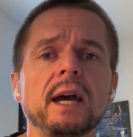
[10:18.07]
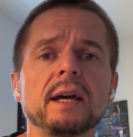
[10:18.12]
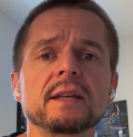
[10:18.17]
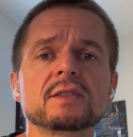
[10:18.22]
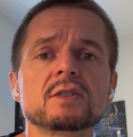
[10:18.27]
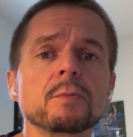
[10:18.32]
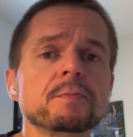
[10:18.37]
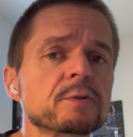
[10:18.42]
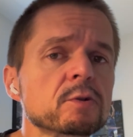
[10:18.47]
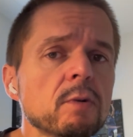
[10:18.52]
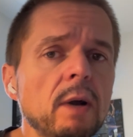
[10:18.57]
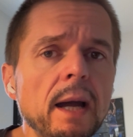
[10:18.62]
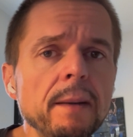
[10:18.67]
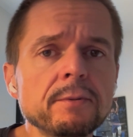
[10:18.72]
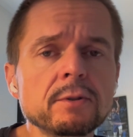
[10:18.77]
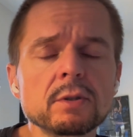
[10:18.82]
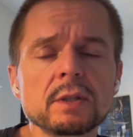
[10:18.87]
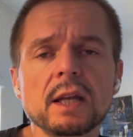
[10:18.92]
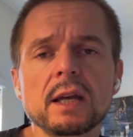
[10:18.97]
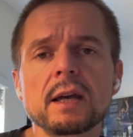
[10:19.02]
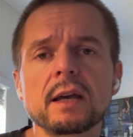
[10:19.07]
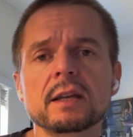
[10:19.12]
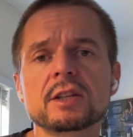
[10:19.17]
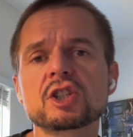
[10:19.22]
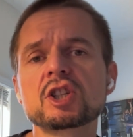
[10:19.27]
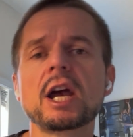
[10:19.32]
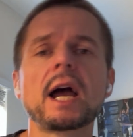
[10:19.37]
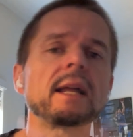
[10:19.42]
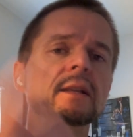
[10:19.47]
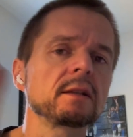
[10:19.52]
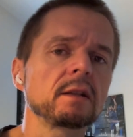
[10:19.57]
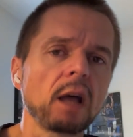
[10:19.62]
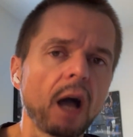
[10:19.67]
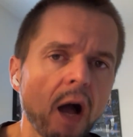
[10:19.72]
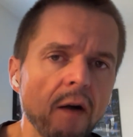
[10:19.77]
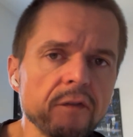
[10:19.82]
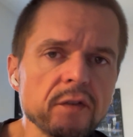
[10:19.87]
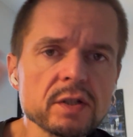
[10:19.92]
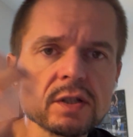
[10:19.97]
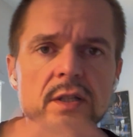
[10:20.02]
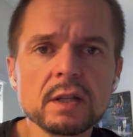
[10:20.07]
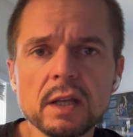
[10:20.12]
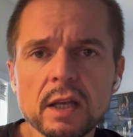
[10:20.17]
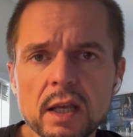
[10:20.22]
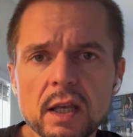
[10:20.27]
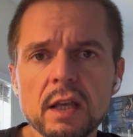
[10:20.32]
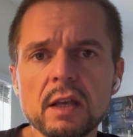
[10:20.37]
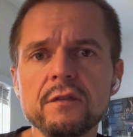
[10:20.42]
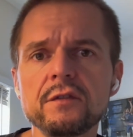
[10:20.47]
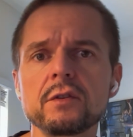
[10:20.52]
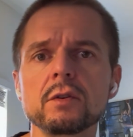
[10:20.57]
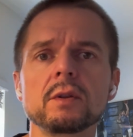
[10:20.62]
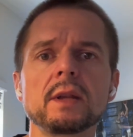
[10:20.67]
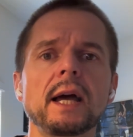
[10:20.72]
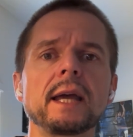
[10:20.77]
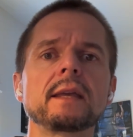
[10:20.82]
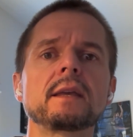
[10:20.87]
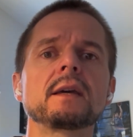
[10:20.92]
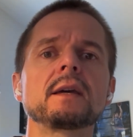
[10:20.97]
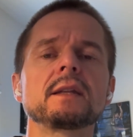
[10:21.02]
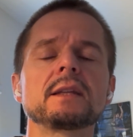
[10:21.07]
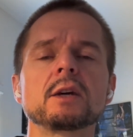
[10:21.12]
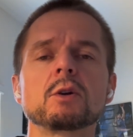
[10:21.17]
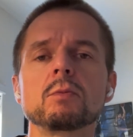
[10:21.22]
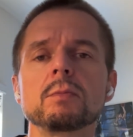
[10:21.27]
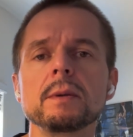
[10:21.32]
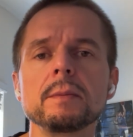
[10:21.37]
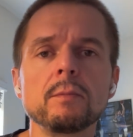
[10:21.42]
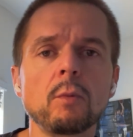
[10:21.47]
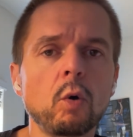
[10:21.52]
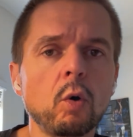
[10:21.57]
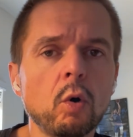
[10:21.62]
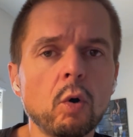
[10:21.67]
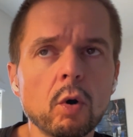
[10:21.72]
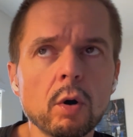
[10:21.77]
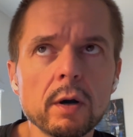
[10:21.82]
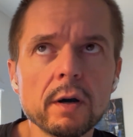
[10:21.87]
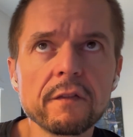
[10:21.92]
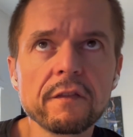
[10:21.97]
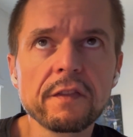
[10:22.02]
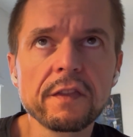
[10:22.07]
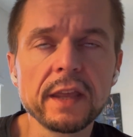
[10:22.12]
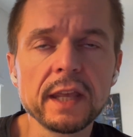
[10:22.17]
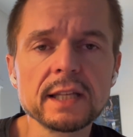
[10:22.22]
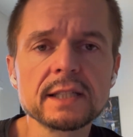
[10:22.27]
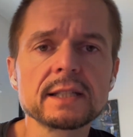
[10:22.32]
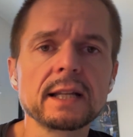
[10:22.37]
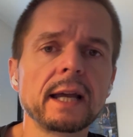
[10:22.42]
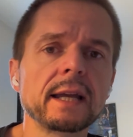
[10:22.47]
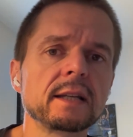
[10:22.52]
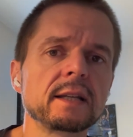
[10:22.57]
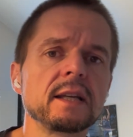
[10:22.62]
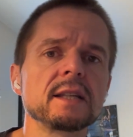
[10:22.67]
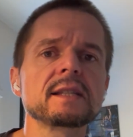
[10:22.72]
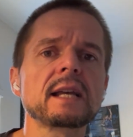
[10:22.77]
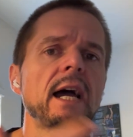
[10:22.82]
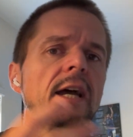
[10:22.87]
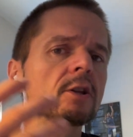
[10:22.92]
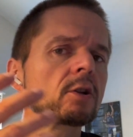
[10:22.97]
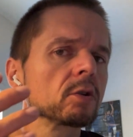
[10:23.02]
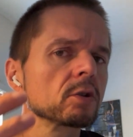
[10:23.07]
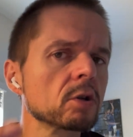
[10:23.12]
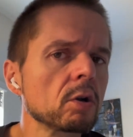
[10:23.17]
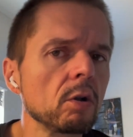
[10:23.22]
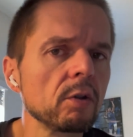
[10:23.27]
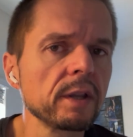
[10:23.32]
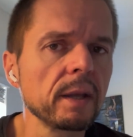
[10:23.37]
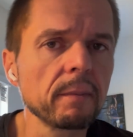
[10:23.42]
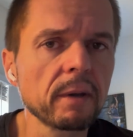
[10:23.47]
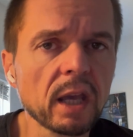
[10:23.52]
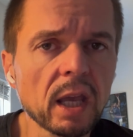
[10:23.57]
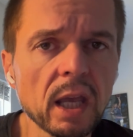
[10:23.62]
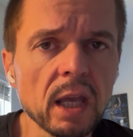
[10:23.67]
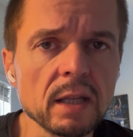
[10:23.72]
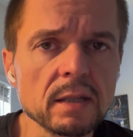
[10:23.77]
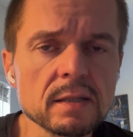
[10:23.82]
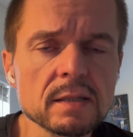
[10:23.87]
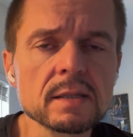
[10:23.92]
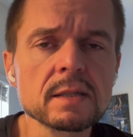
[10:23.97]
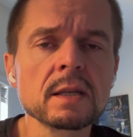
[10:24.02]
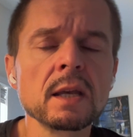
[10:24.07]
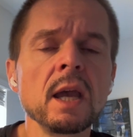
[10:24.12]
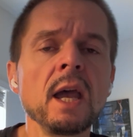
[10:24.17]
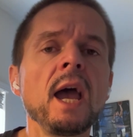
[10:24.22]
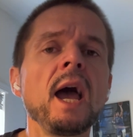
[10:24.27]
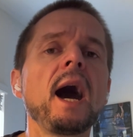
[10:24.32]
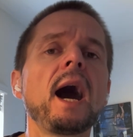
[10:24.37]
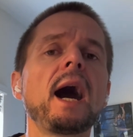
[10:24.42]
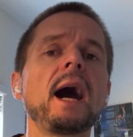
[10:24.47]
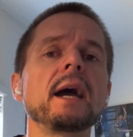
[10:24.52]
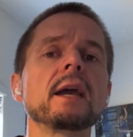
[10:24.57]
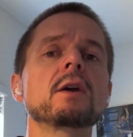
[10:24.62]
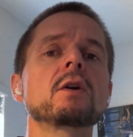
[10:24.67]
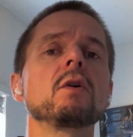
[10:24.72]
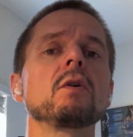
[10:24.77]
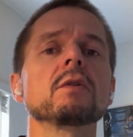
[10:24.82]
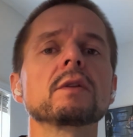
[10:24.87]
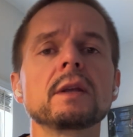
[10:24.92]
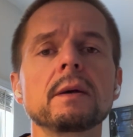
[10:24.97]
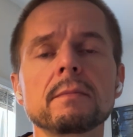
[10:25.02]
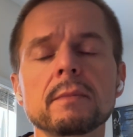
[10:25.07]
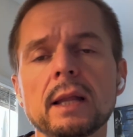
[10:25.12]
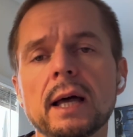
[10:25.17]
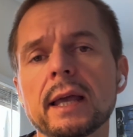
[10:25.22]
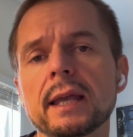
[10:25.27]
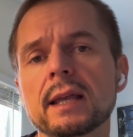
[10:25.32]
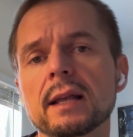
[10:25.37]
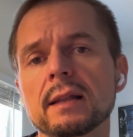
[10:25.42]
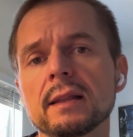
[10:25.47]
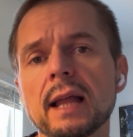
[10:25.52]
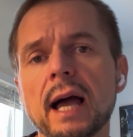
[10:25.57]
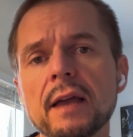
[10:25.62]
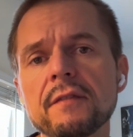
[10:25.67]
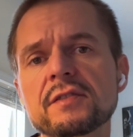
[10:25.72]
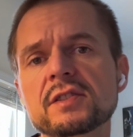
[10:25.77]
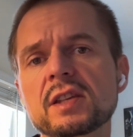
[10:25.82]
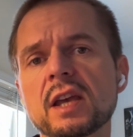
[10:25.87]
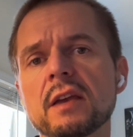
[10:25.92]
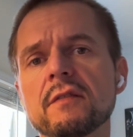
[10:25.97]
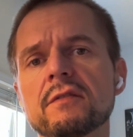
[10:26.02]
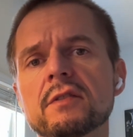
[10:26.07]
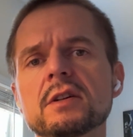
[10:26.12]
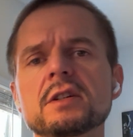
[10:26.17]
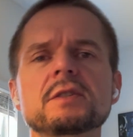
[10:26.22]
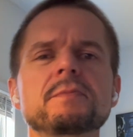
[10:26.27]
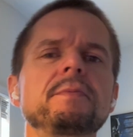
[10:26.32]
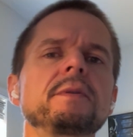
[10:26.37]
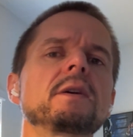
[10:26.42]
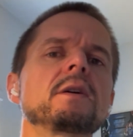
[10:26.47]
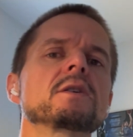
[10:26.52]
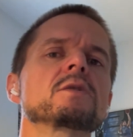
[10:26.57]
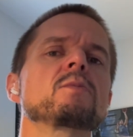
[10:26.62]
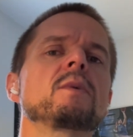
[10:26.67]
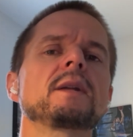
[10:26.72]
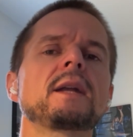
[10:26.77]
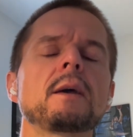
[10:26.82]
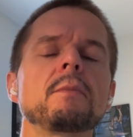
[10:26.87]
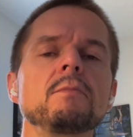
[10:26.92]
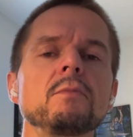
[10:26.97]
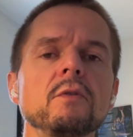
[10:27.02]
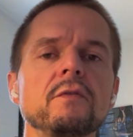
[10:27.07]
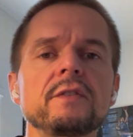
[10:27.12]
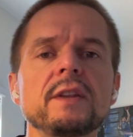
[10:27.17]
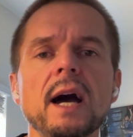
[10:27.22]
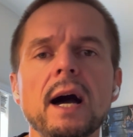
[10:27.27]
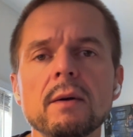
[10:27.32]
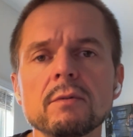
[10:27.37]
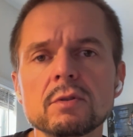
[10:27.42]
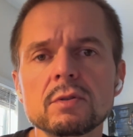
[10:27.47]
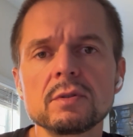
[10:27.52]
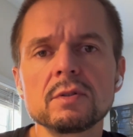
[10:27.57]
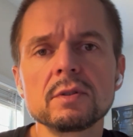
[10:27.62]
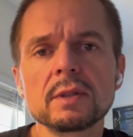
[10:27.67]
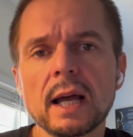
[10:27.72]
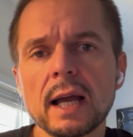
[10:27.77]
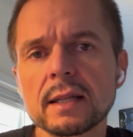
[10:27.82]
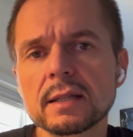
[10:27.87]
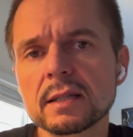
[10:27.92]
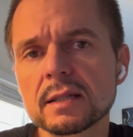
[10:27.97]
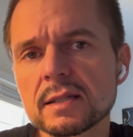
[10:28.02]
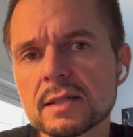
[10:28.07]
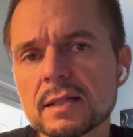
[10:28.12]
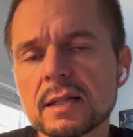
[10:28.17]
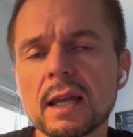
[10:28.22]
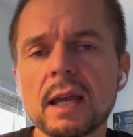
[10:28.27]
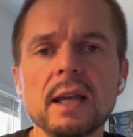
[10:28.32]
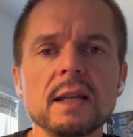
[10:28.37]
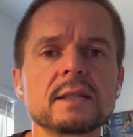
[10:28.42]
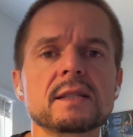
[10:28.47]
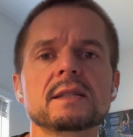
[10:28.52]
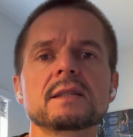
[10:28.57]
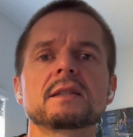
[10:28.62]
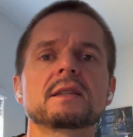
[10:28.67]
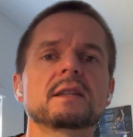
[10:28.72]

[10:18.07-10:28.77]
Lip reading: subscribe to the channel. Obviously, if you like it, there will be more things like this. I don't call them hints. I call them like lifesavers, because when I moved down to the United States,